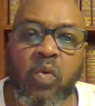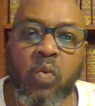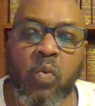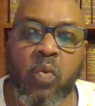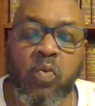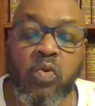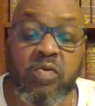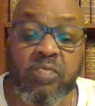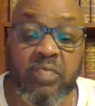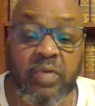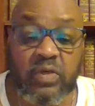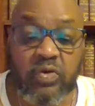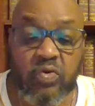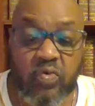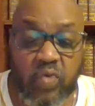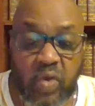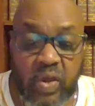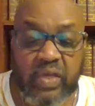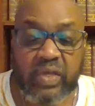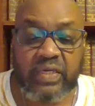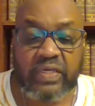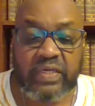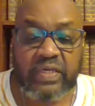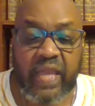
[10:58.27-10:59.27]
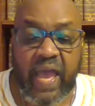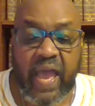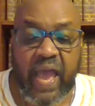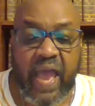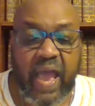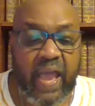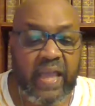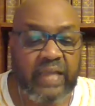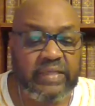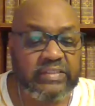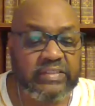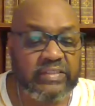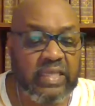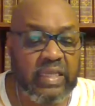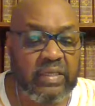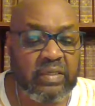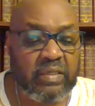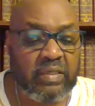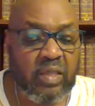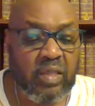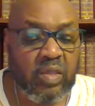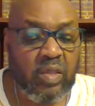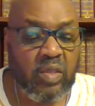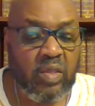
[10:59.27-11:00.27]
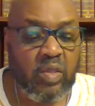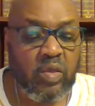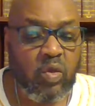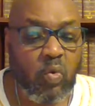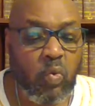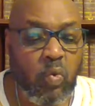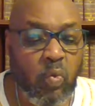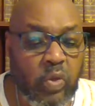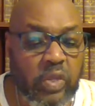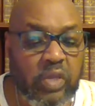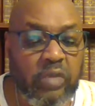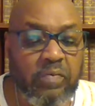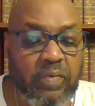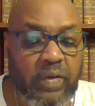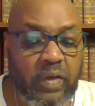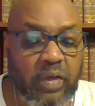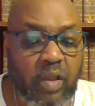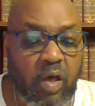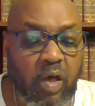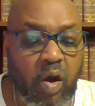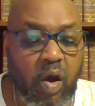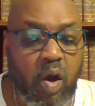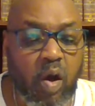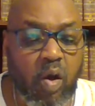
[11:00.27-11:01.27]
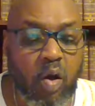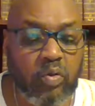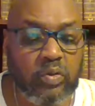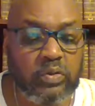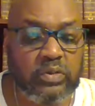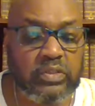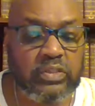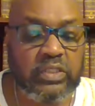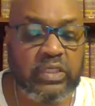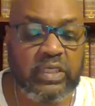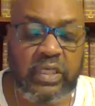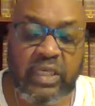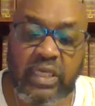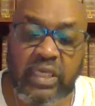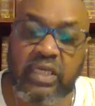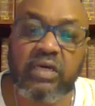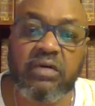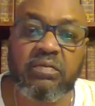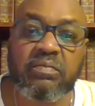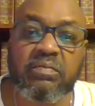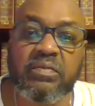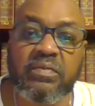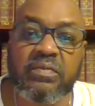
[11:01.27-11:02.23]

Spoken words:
we must recognize that we belong to him